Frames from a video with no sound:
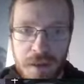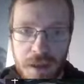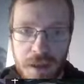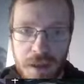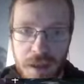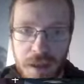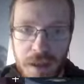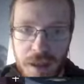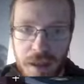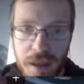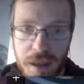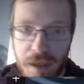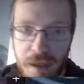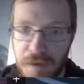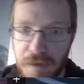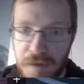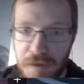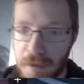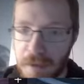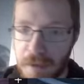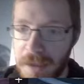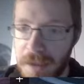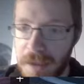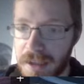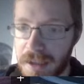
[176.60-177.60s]
if it could be
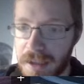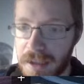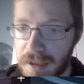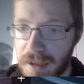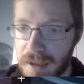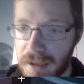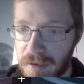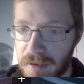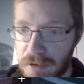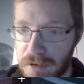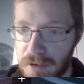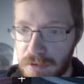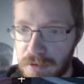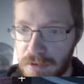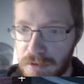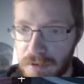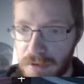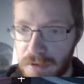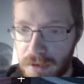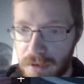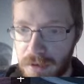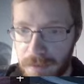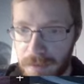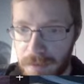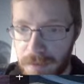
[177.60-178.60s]
like a central
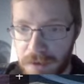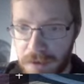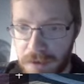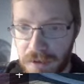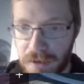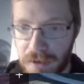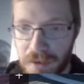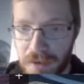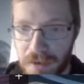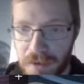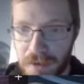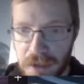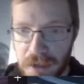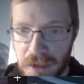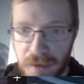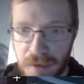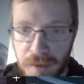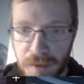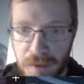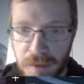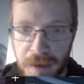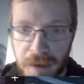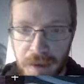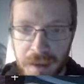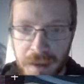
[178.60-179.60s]
mountain range as well. I
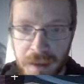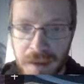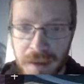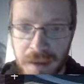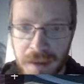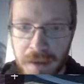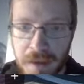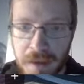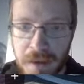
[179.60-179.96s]
think I'm going to